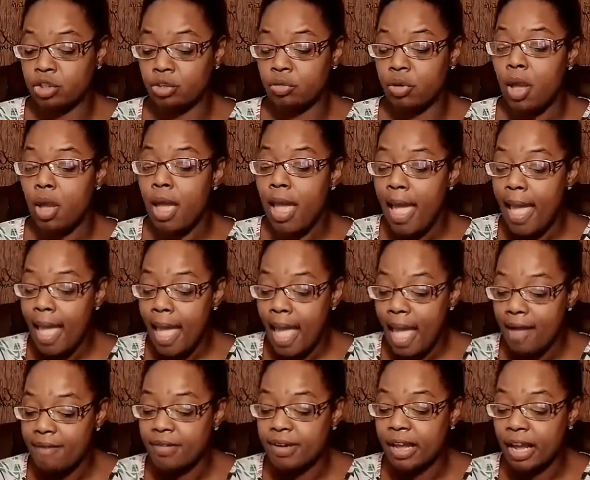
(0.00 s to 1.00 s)
having a
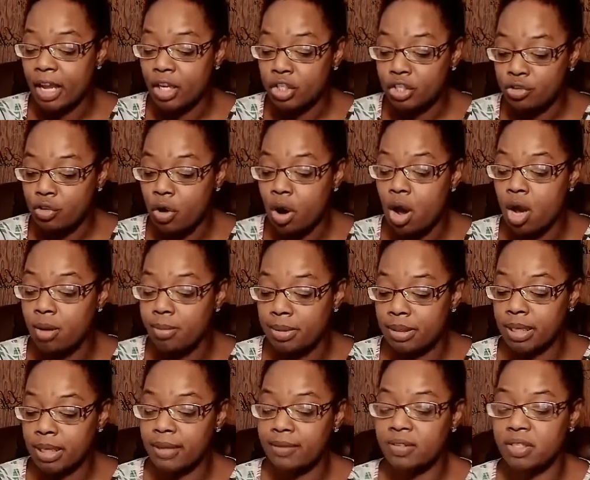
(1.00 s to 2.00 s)
strong belief
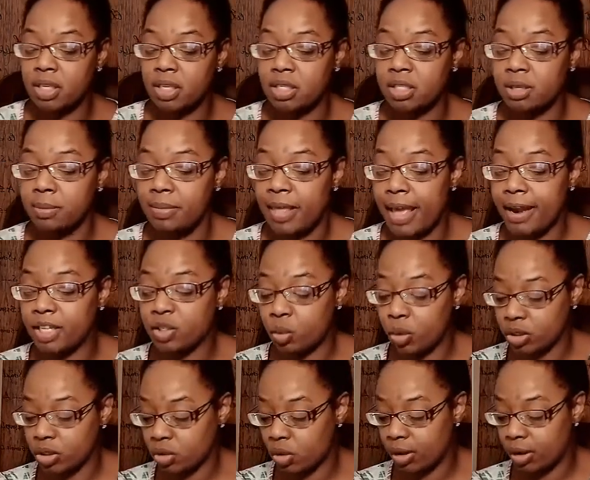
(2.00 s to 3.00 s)
system. That is what's going to
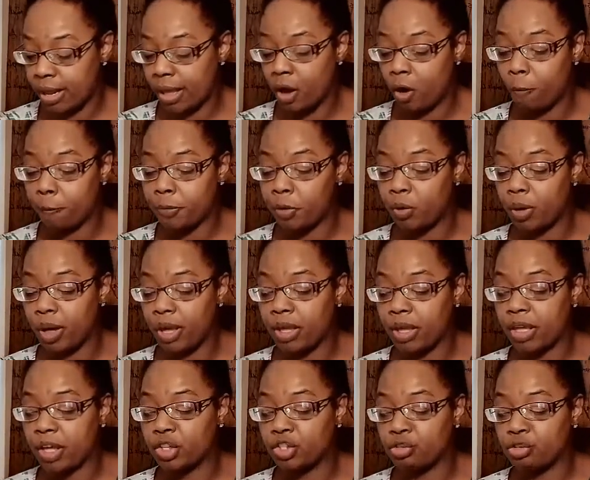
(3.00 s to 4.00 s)
help you and get you
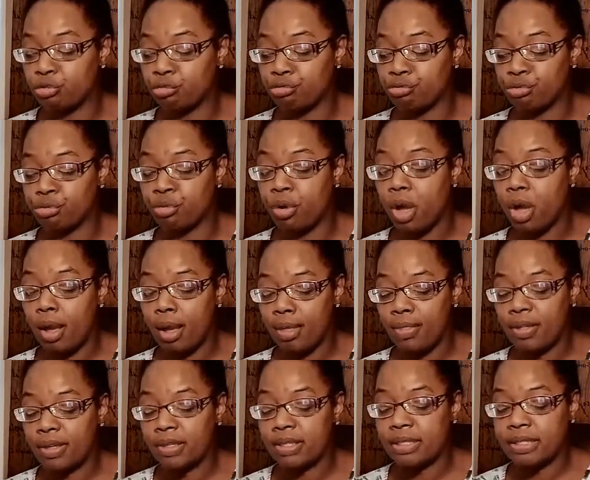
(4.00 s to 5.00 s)
through this
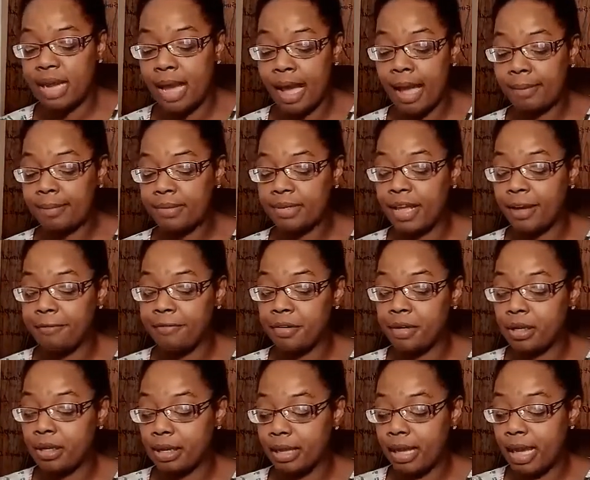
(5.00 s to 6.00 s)
time. Definitely. I
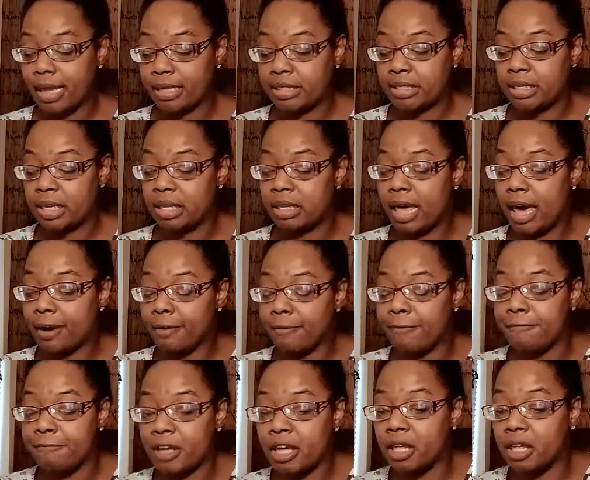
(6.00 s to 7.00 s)
see a lot of faith
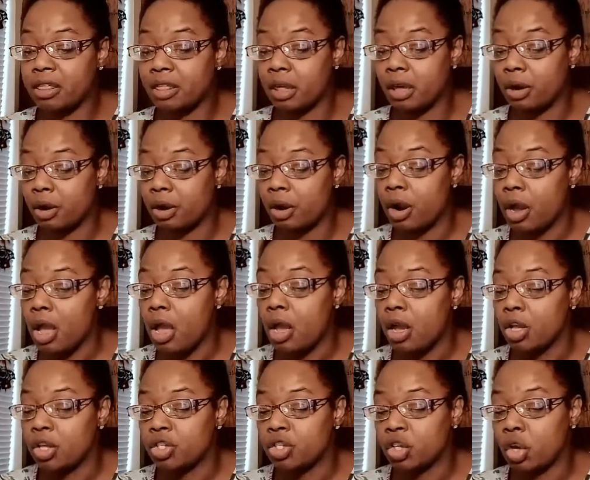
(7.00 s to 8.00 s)
here.
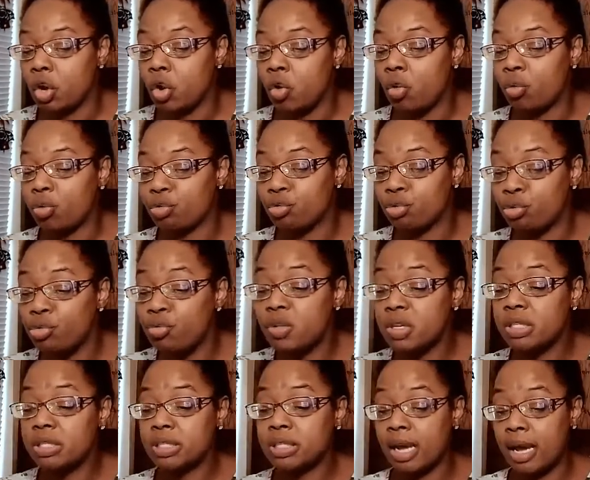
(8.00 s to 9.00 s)
So through this
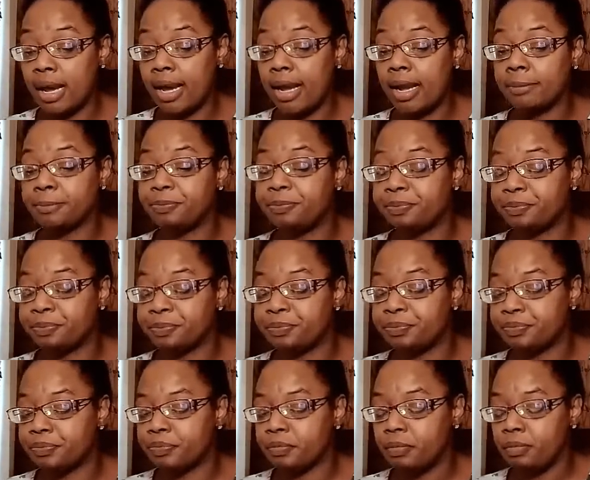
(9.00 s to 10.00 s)
time,
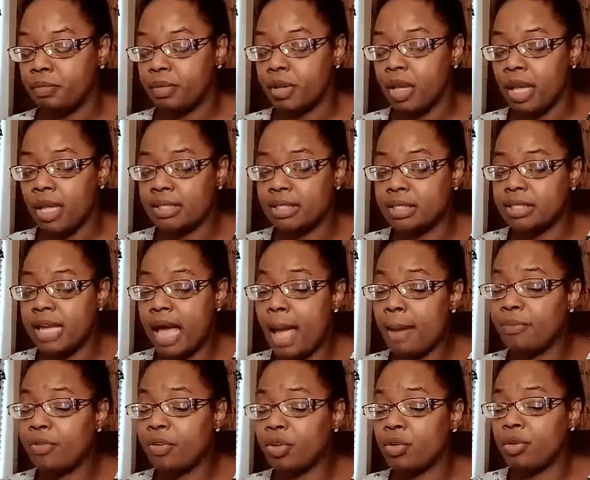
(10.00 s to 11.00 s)
it's a time for you to
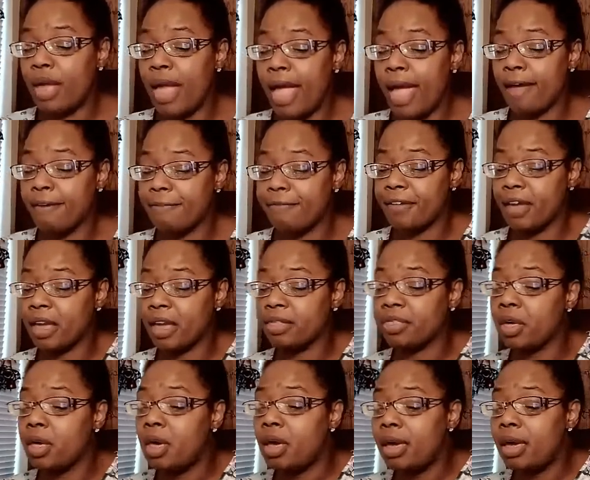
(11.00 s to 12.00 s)
have faith
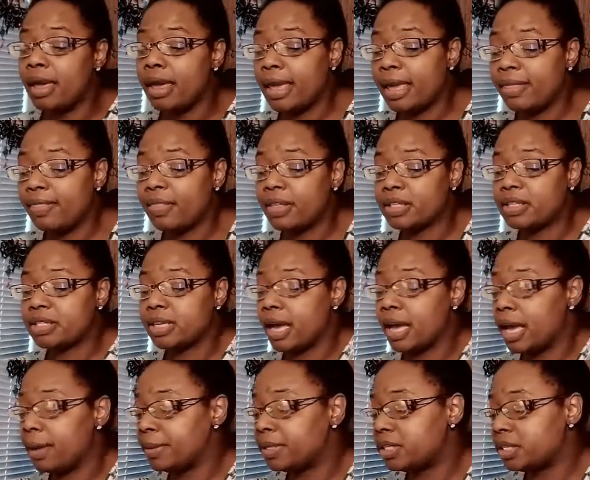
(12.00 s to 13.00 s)
in this time. It's a
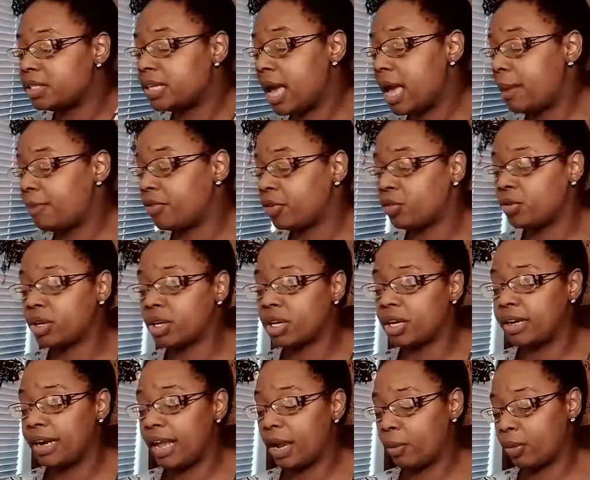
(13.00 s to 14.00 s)
time for you to connect
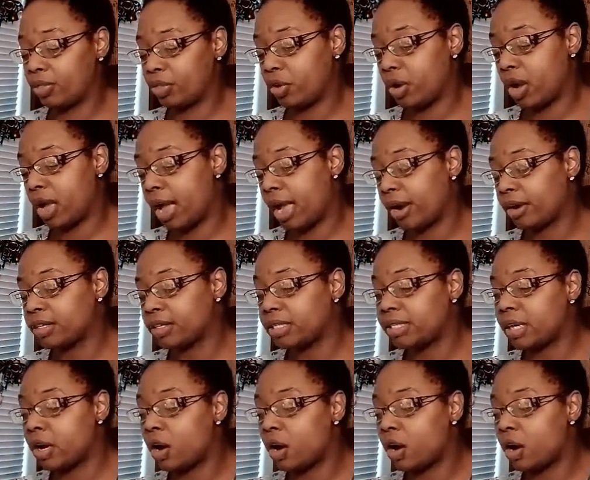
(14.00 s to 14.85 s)
with your higher self,